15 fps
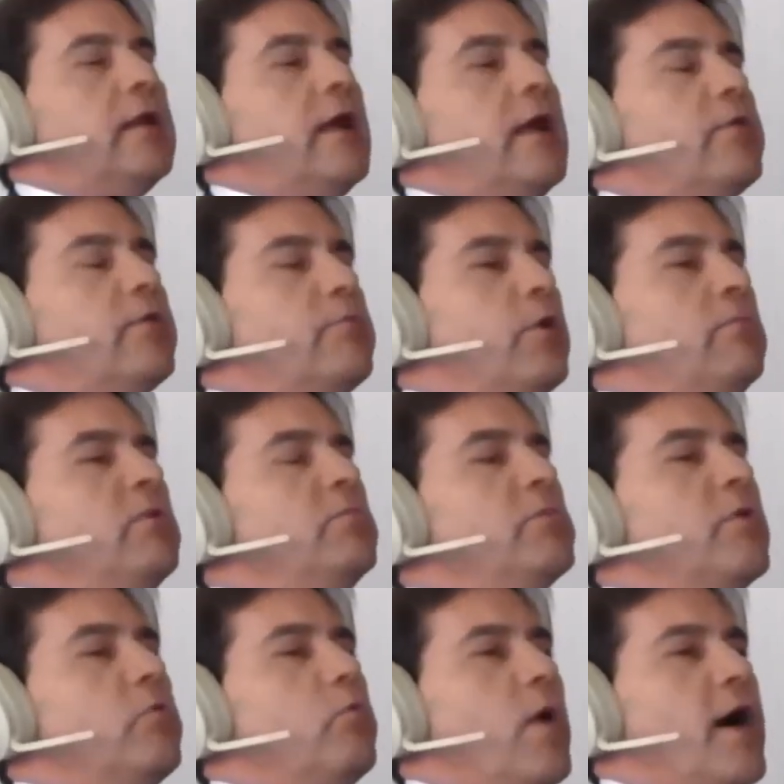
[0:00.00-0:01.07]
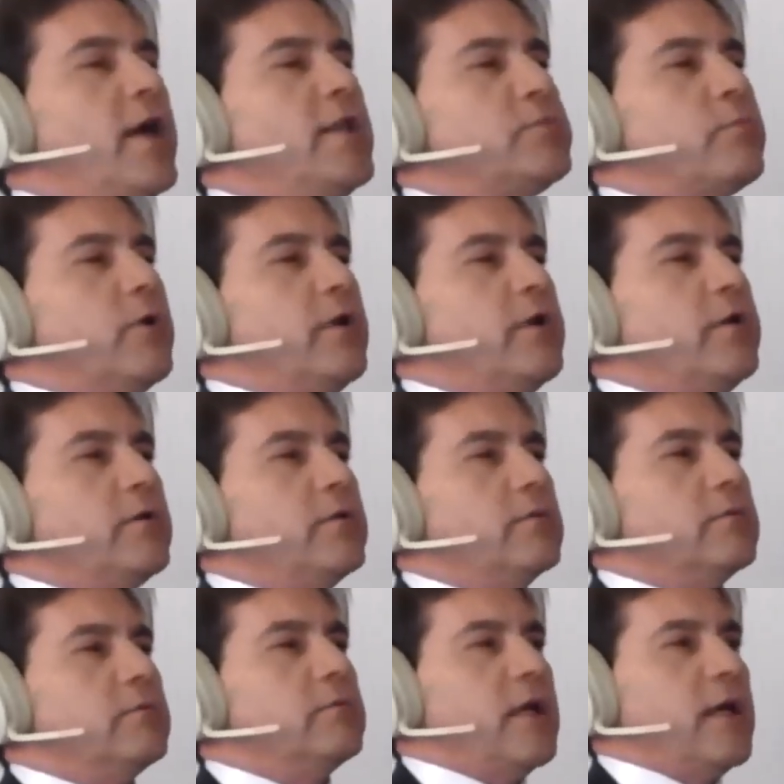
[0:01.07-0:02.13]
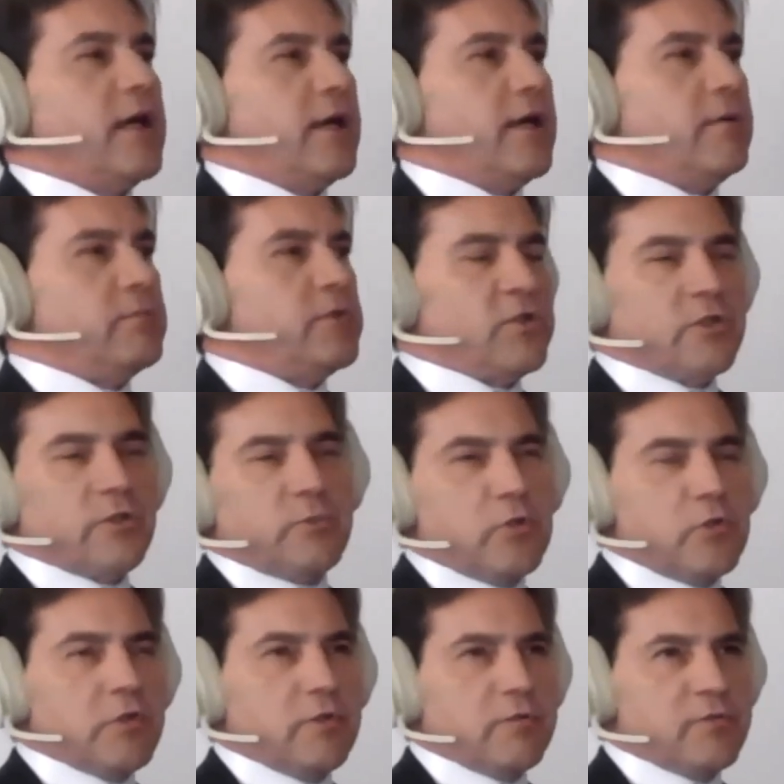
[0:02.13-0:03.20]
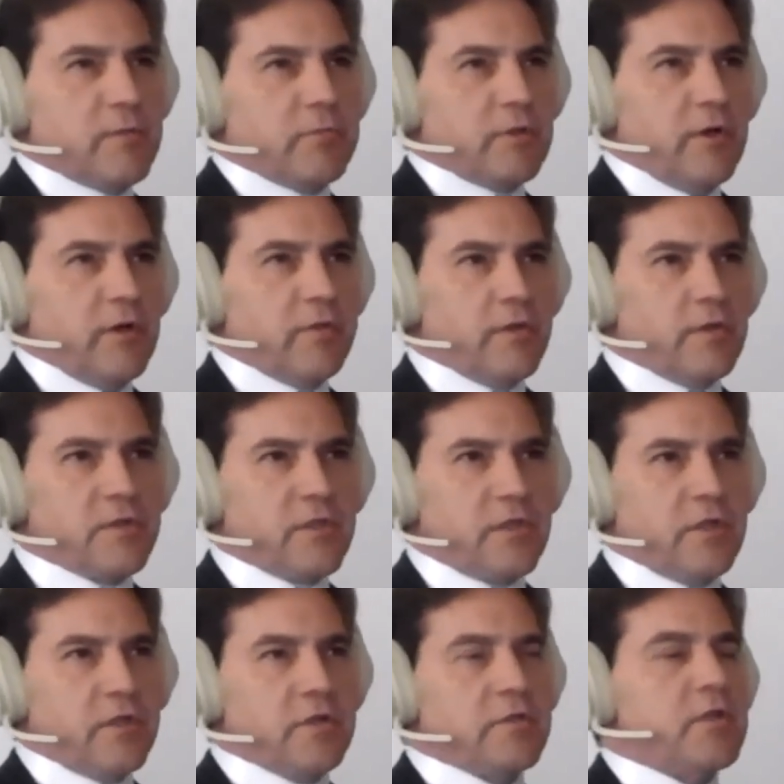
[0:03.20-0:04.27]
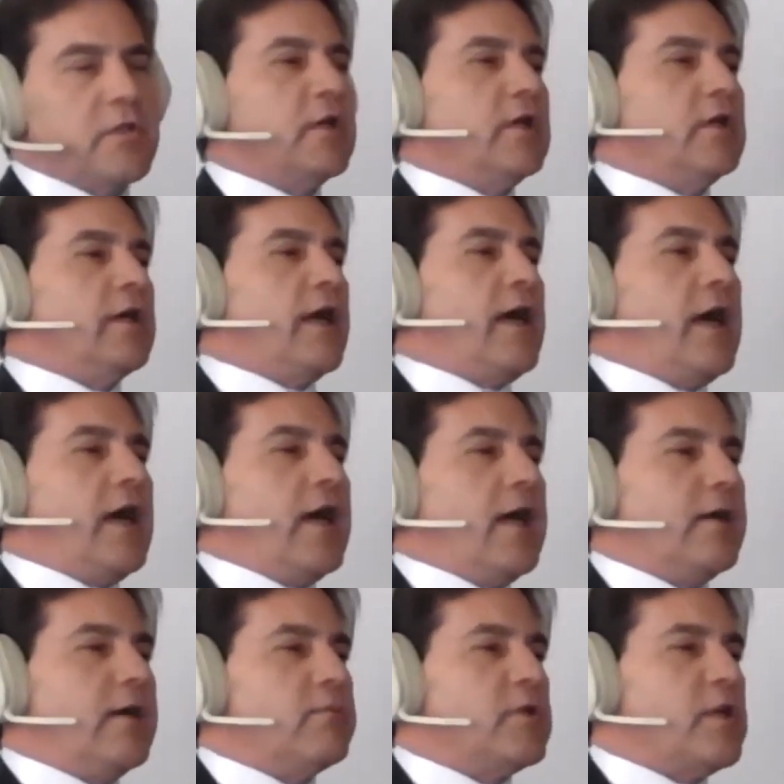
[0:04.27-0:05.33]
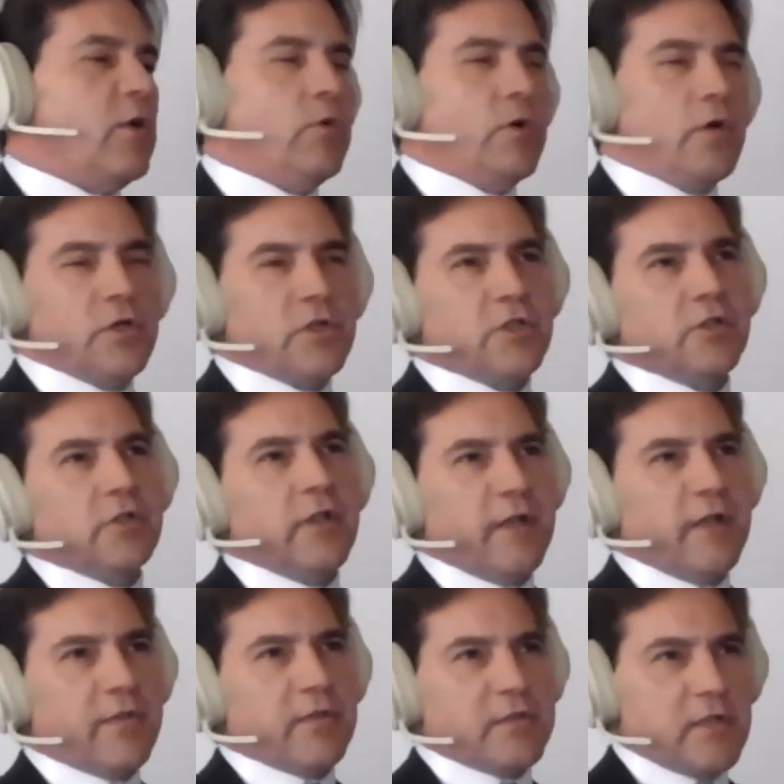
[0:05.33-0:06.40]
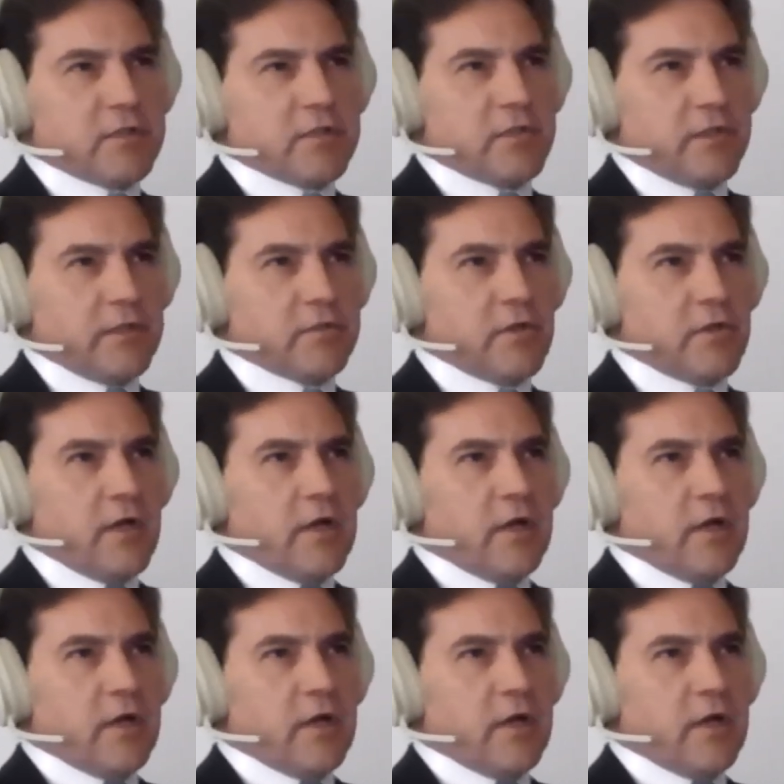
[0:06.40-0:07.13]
Now, the problem with widespread distribution of something like this is coercion and other such things.